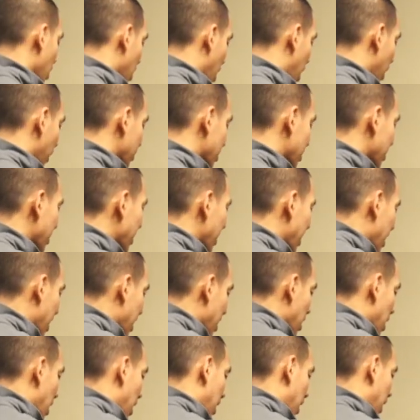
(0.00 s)
Obviously,
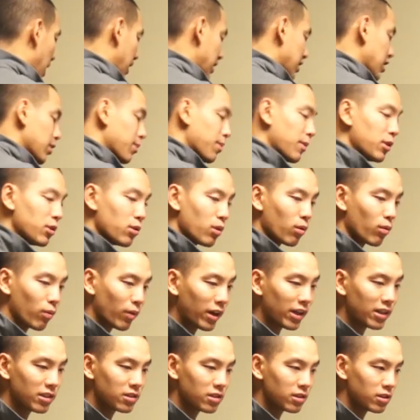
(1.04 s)
I've just been to a
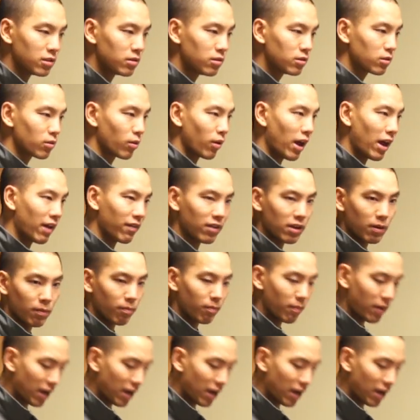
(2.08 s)
range too, so I have a couple